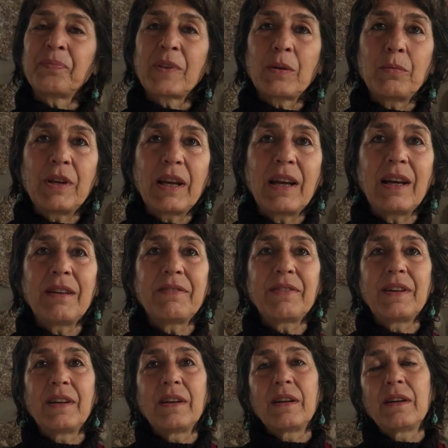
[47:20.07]
we have
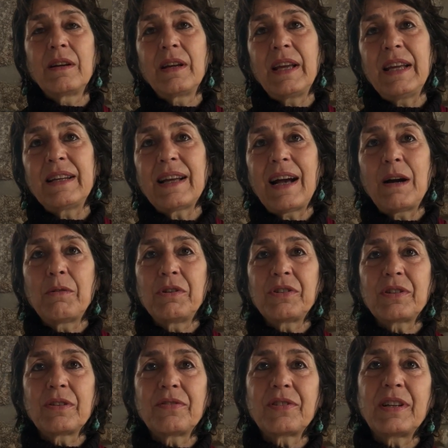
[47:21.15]
8
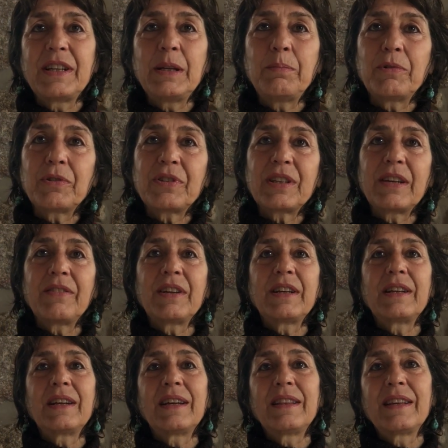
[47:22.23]
hours of sleep or seven,
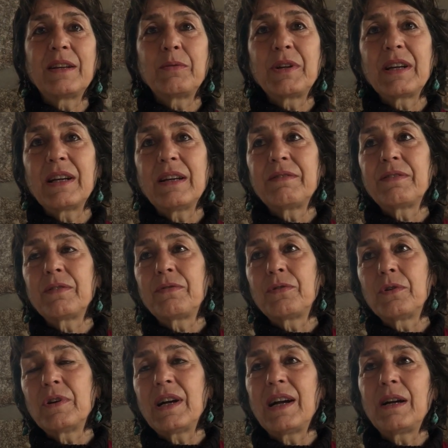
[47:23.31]
and then we have
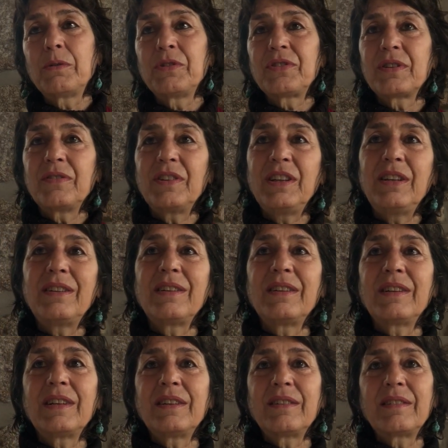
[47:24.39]
4 hours of eating
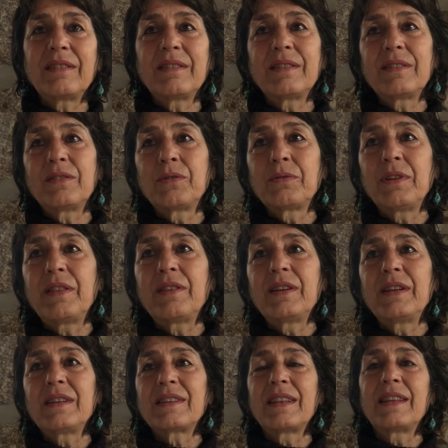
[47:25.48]
and doing
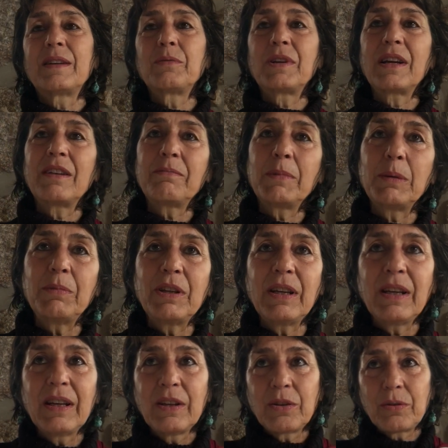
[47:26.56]
things, and then we have maybe
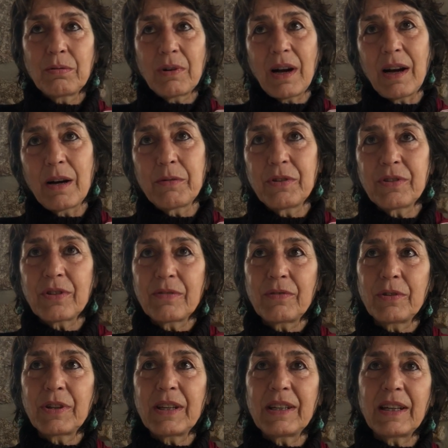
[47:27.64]
2 hours of
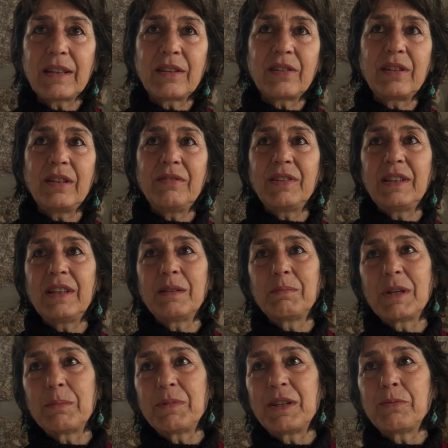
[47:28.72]
looking at the TV, and
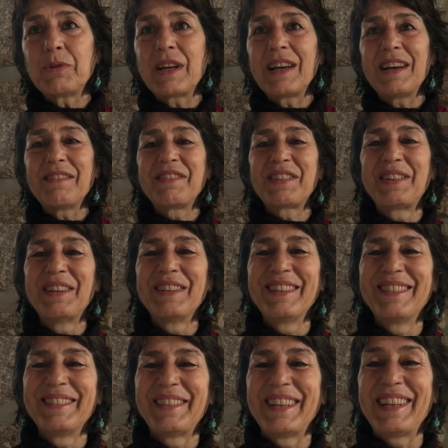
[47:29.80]
maybe we have so
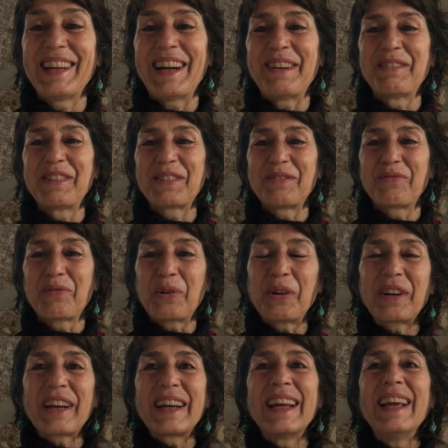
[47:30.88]
many hours of
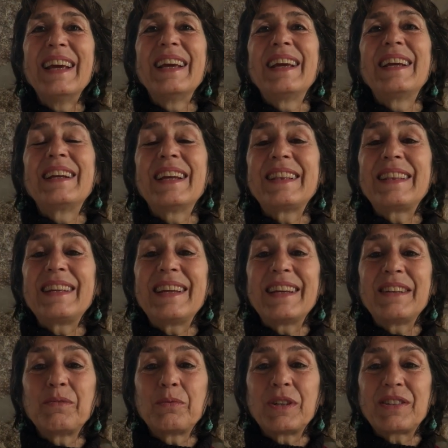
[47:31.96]
working, and at the
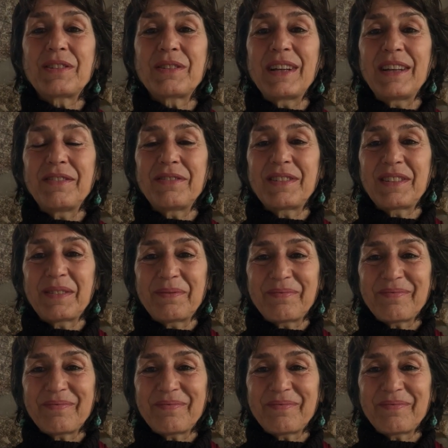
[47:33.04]
end, what's left